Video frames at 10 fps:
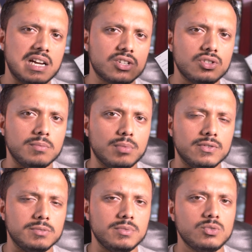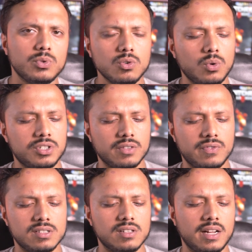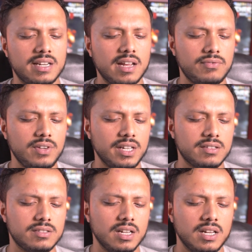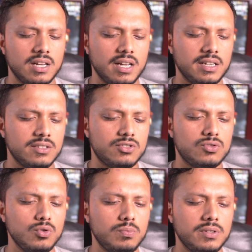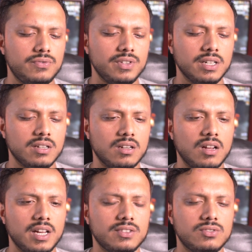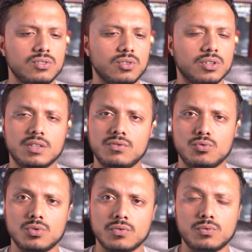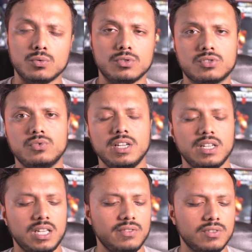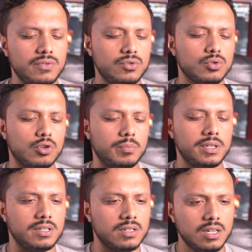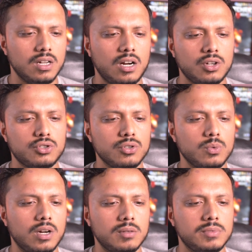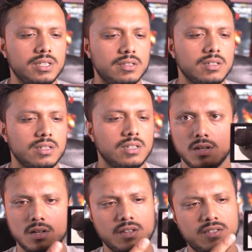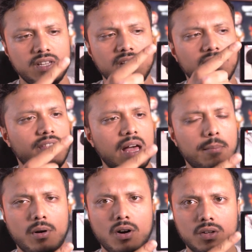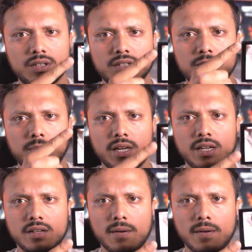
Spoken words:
it actually bothers me is when you're watching things like Netflix, and its stupid thing likes to not give you the full screen even if you crop in. I'll show you what I mean. See that part of the display,